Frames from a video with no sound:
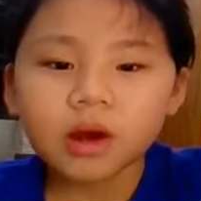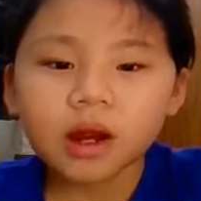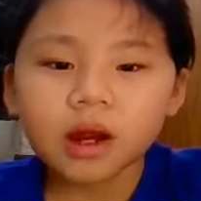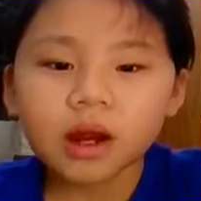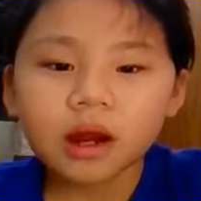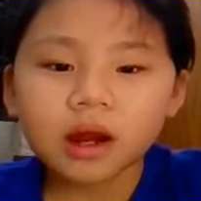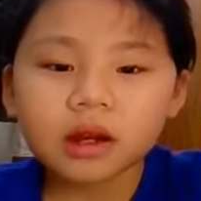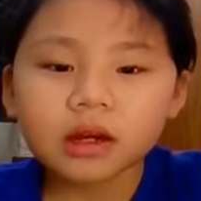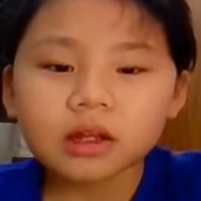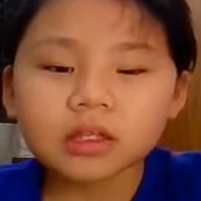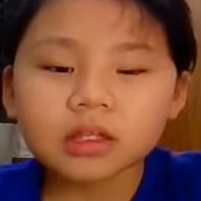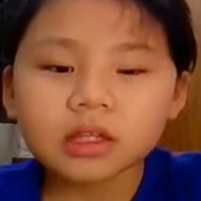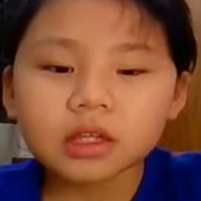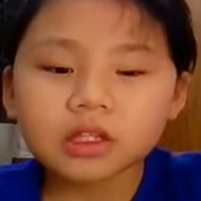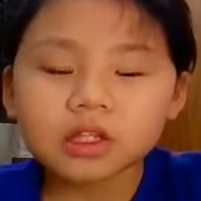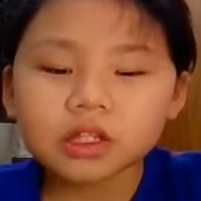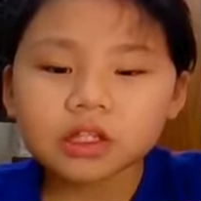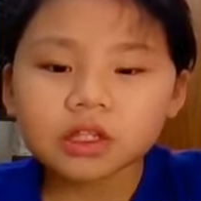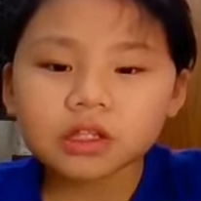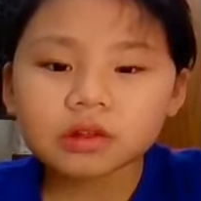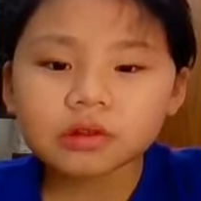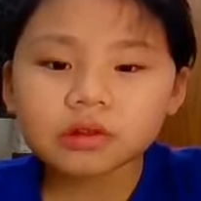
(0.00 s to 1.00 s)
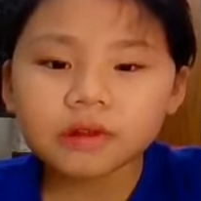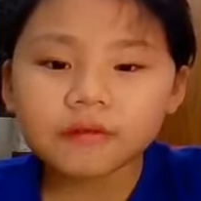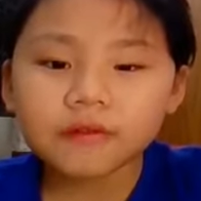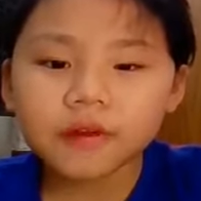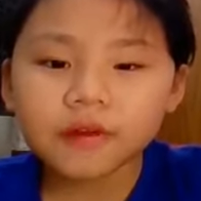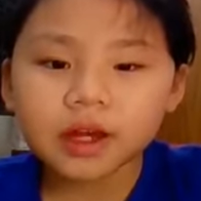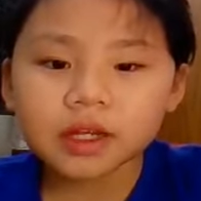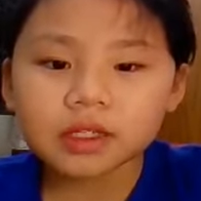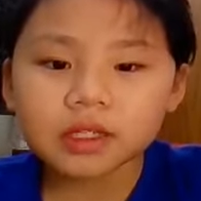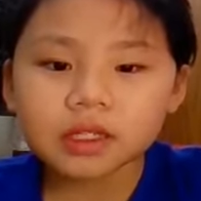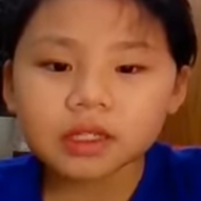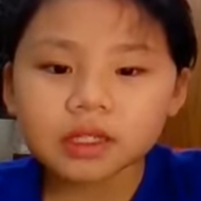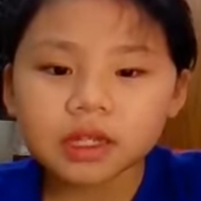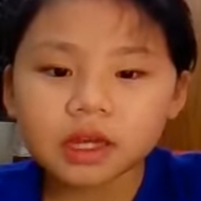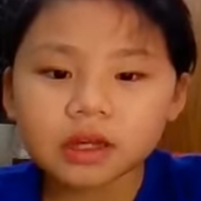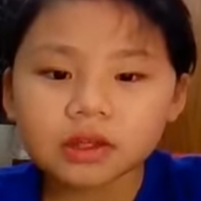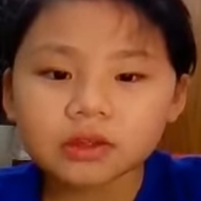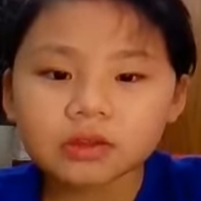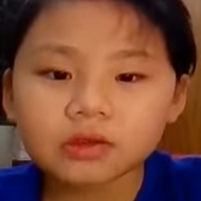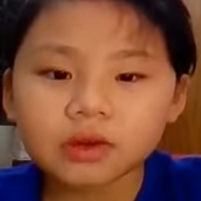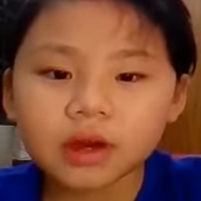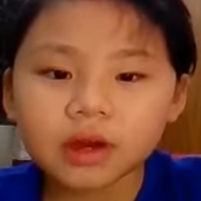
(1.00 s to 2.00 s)
What are the digital devices
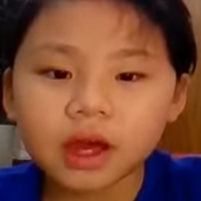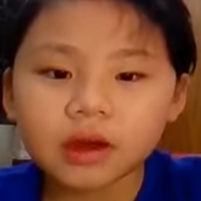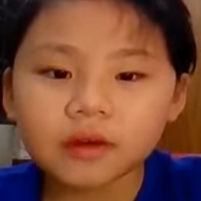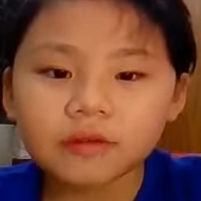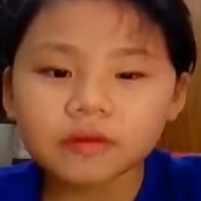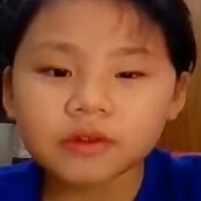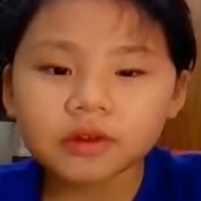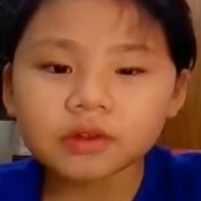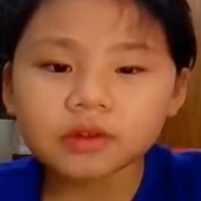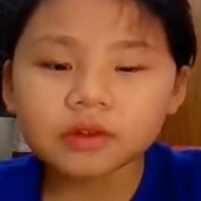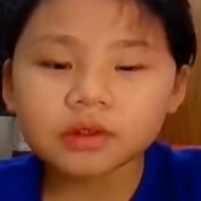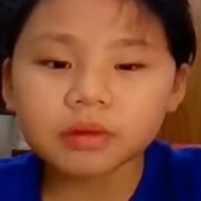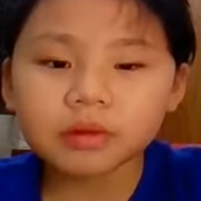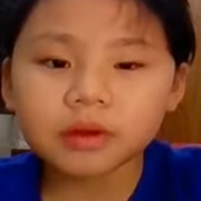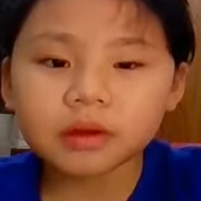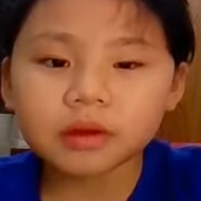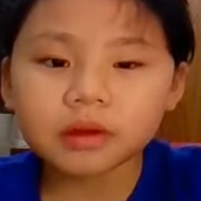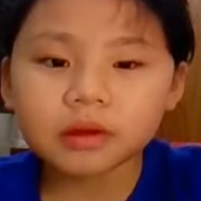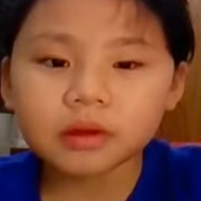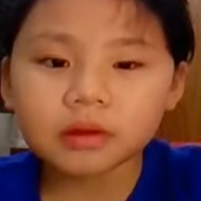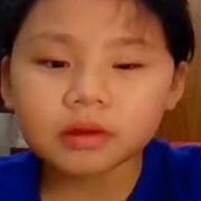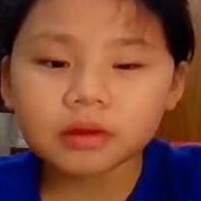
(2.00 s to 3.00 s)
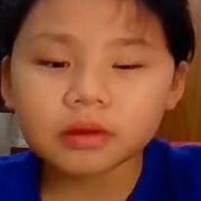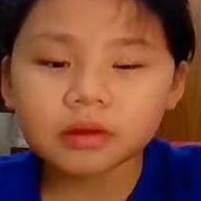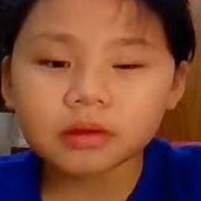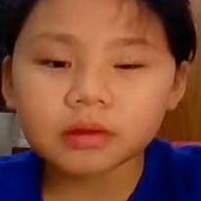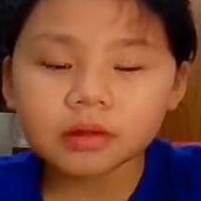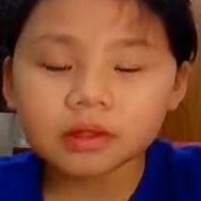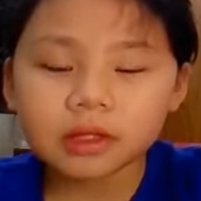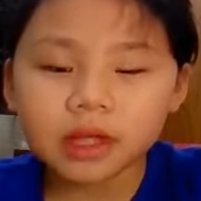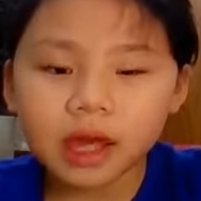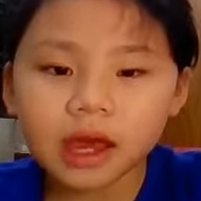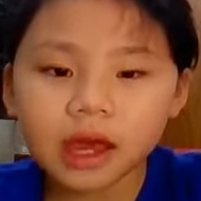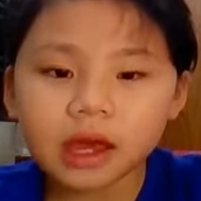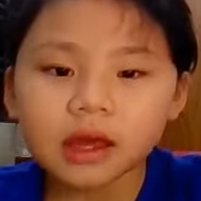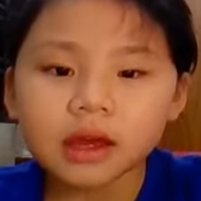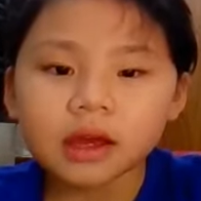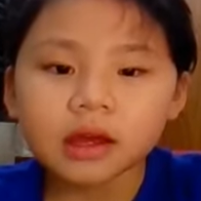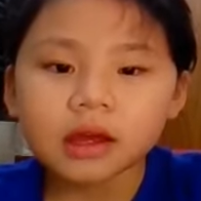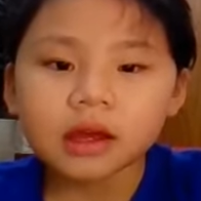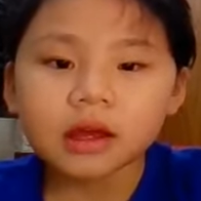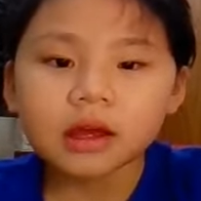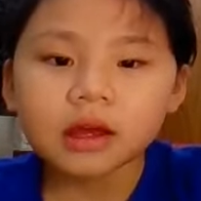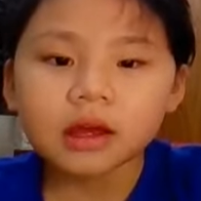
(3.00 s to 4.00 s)
that you have used that
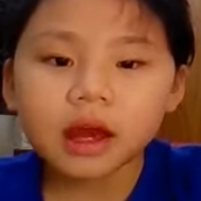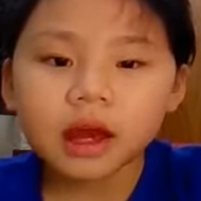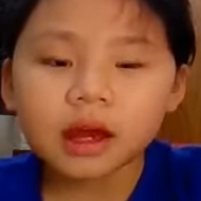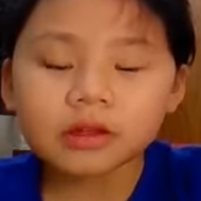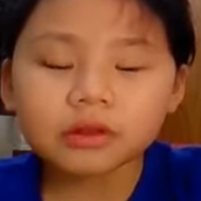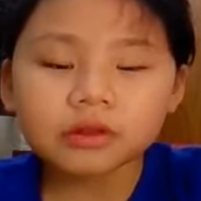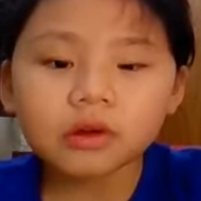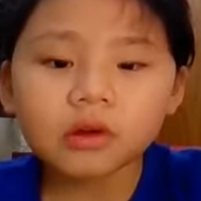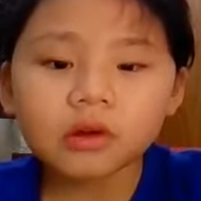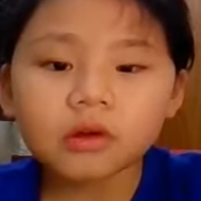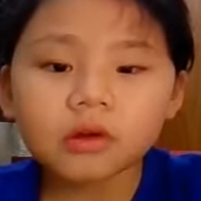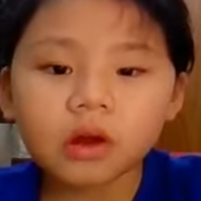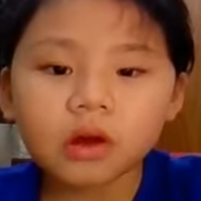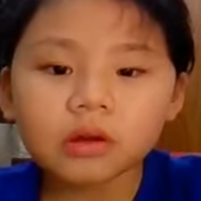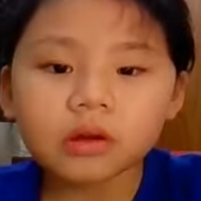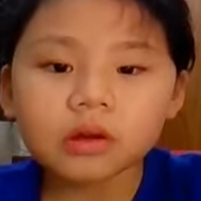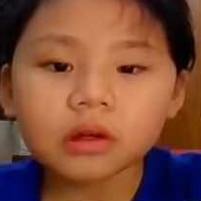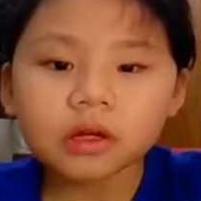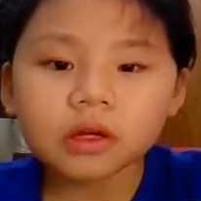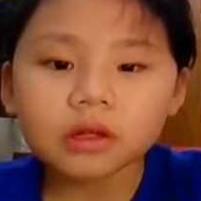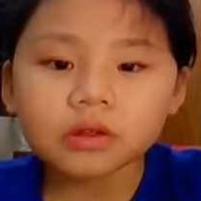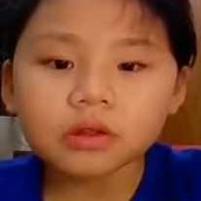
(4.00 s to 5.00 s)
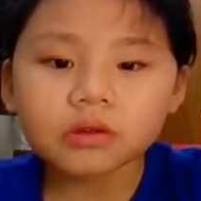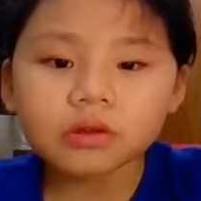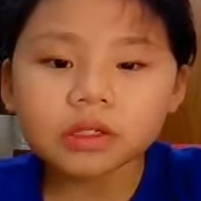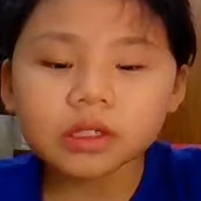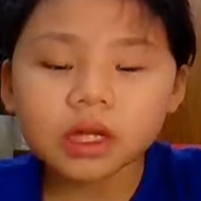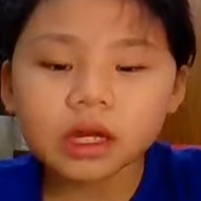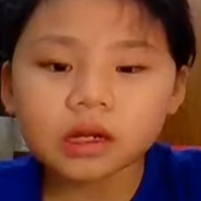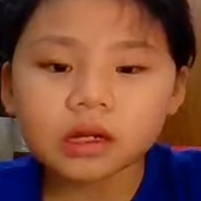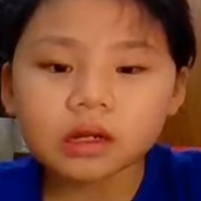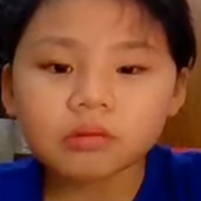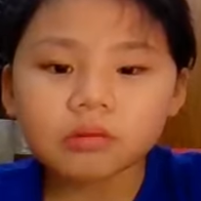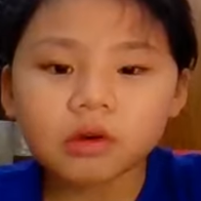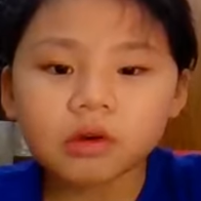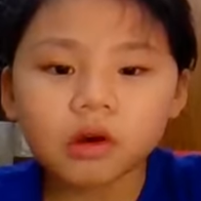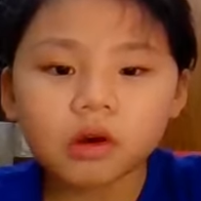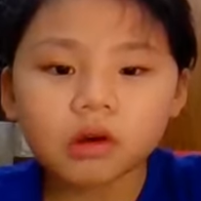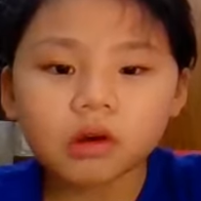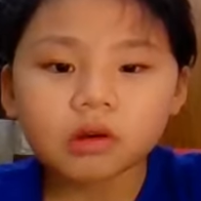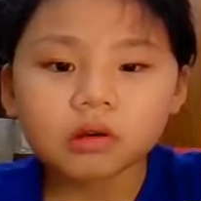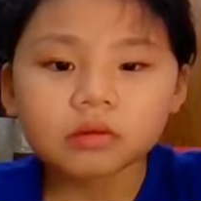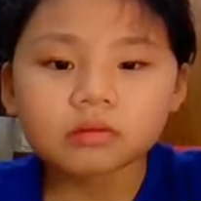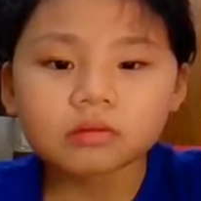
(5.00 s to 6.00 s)
are no longer used
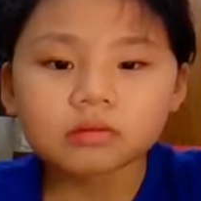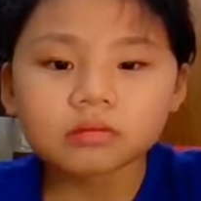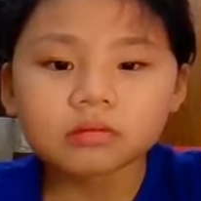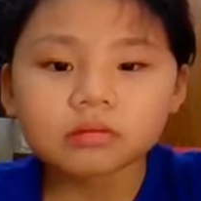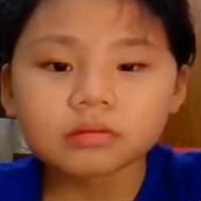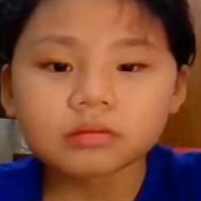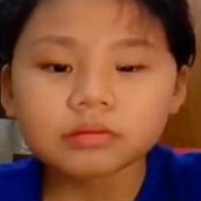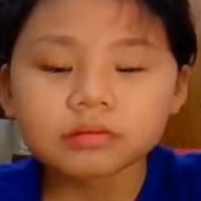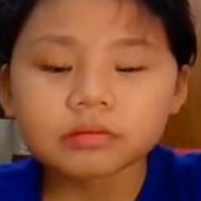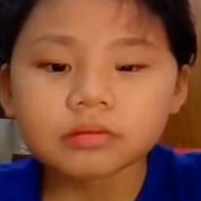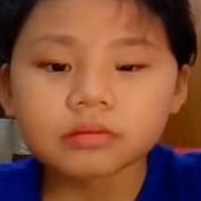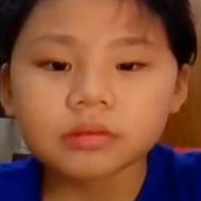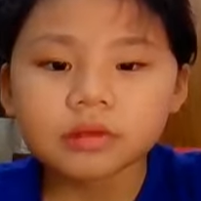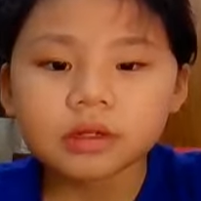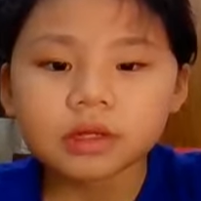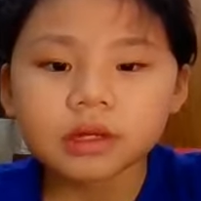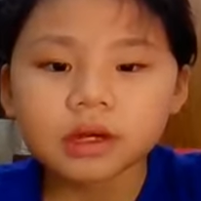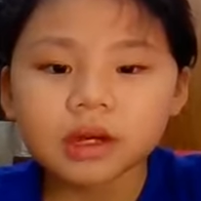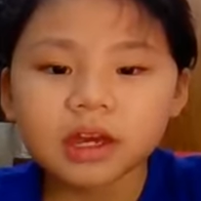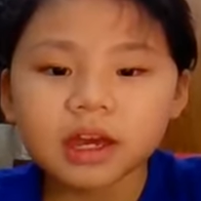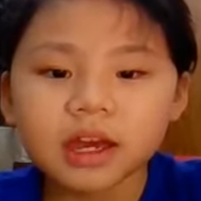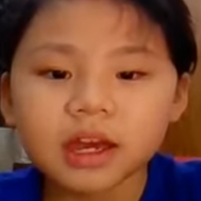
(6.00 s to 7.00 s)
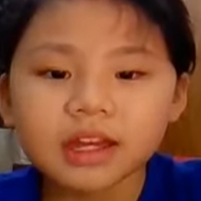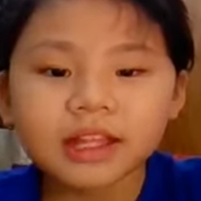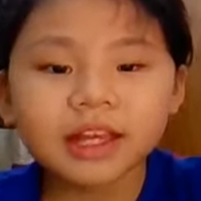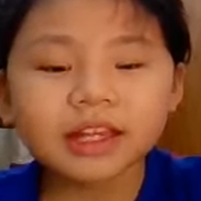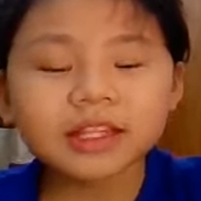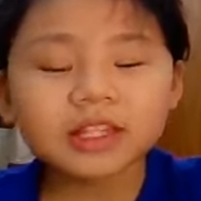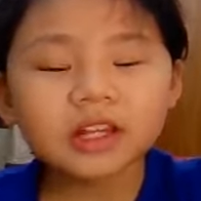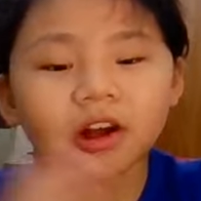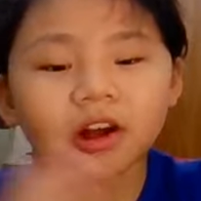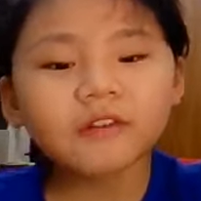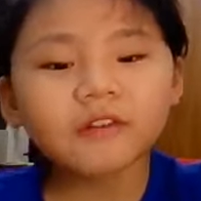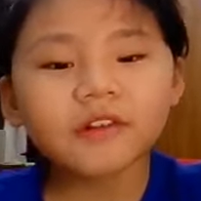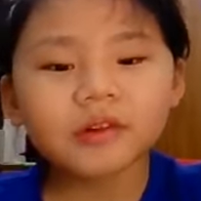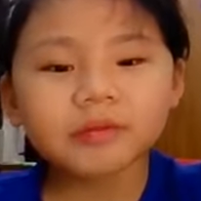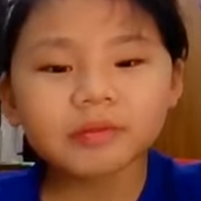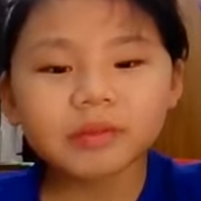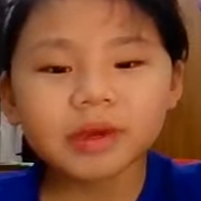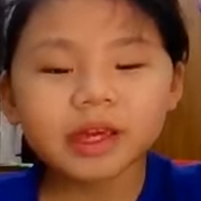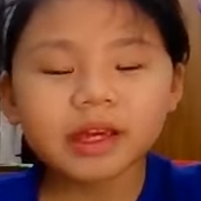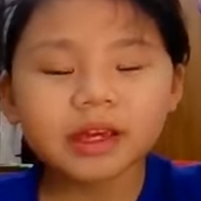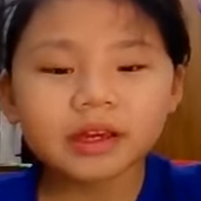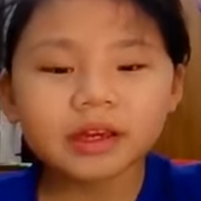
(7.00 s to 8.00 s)
anymore? That's all for
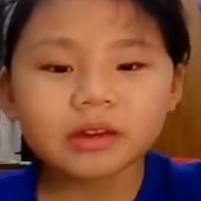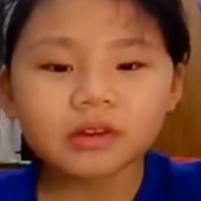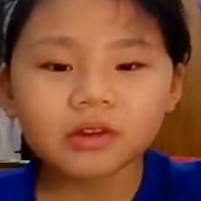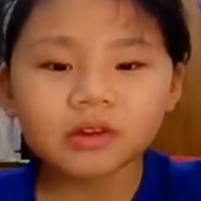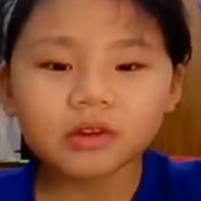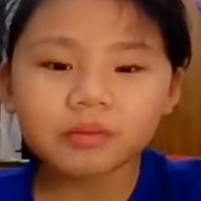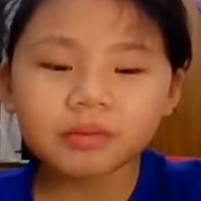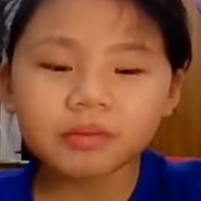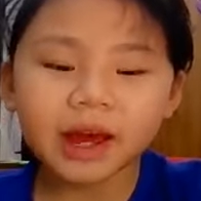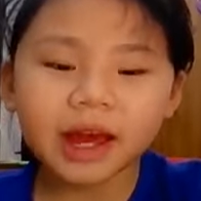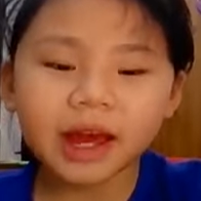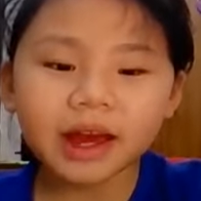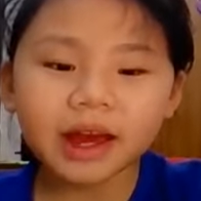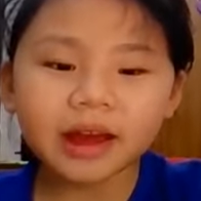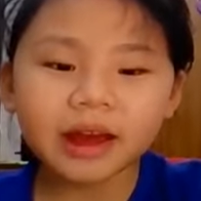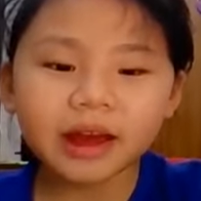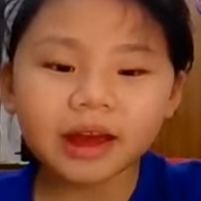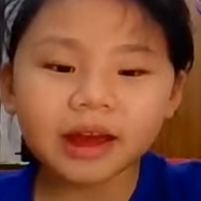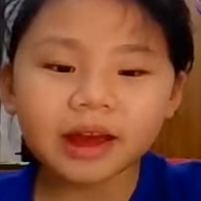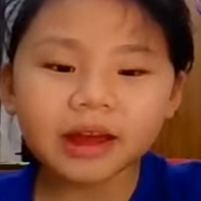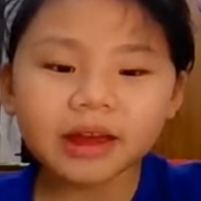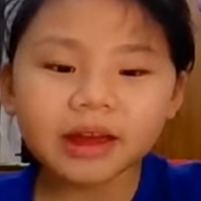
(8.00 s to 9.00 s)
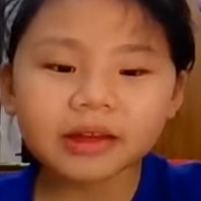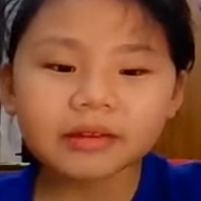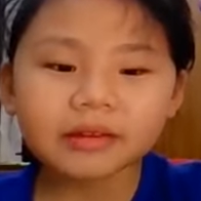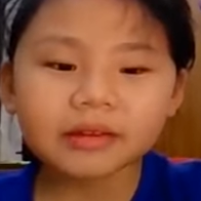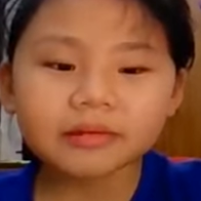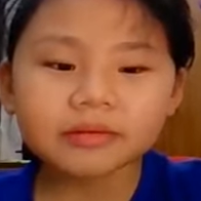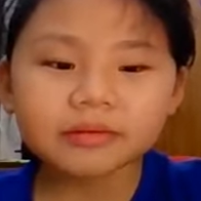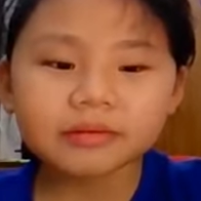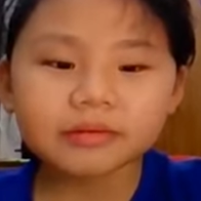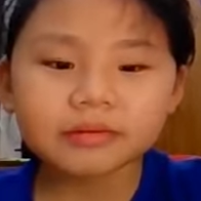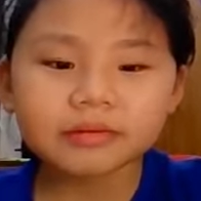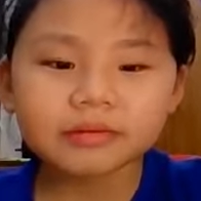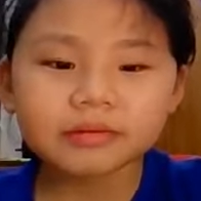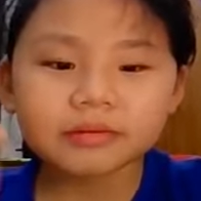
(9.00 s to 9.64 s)
me. Goodbye.